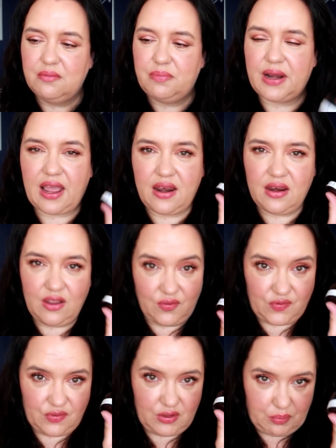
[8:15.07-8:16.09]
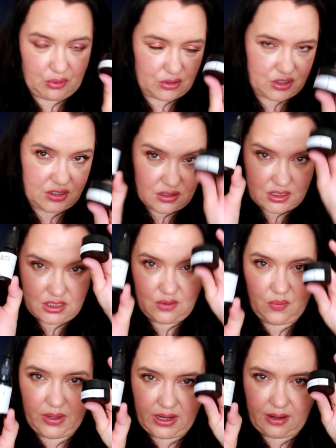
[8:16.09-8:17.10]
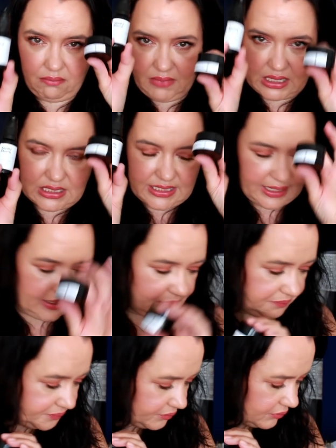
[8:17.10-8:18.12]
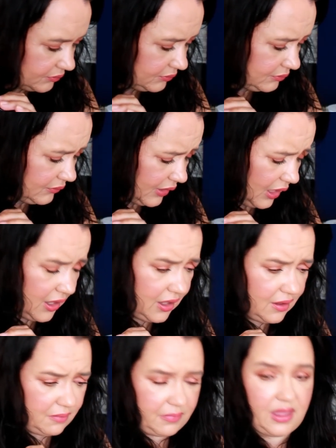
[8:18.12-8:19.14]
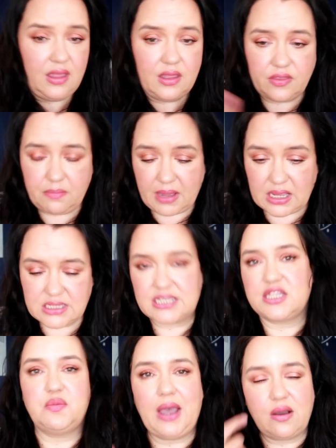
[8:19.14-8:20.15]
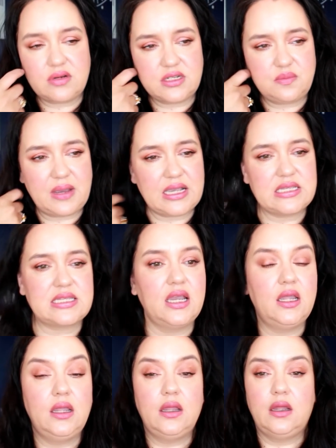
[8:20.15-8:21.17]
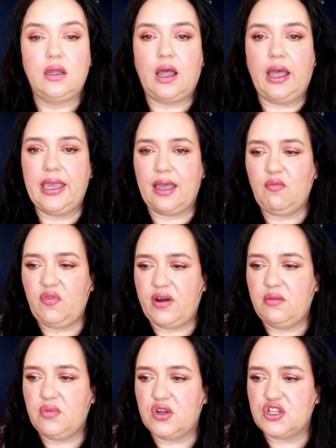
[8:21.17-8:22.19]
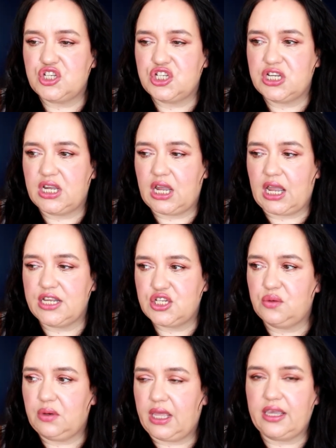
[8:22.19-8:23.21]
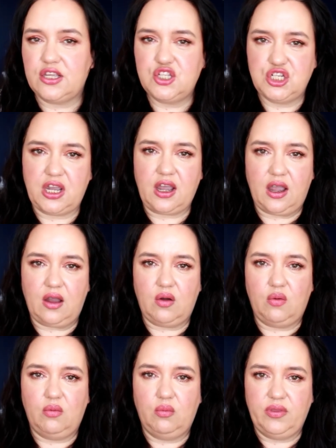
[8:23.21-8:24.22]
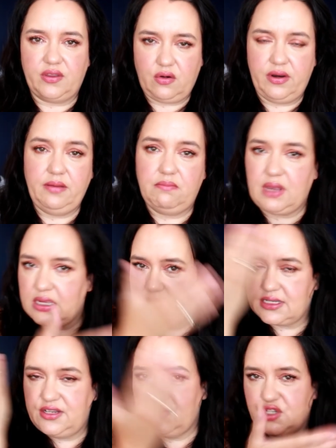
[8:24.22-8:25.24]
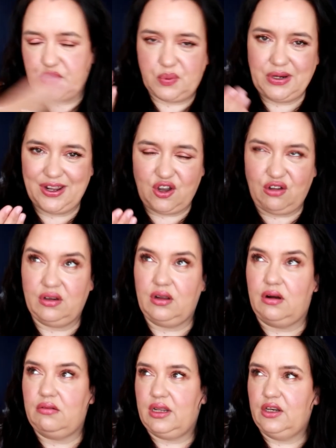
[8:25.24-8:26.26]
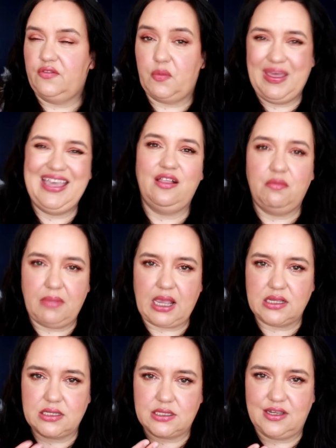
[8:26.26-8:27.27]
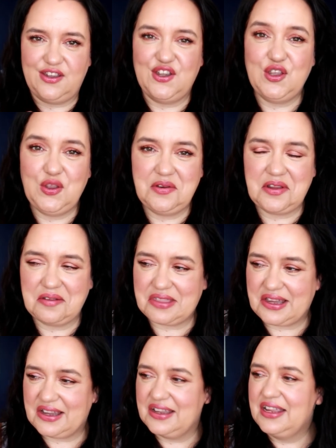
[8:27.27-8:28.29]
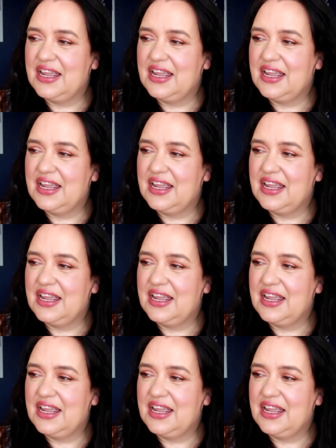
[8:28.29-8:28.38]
But I love the product when I'm mixing it. The mask, the powdered mask, I am very much, I do like a jar with a cream mask and you just put it on, or I love a peel mask, you know that.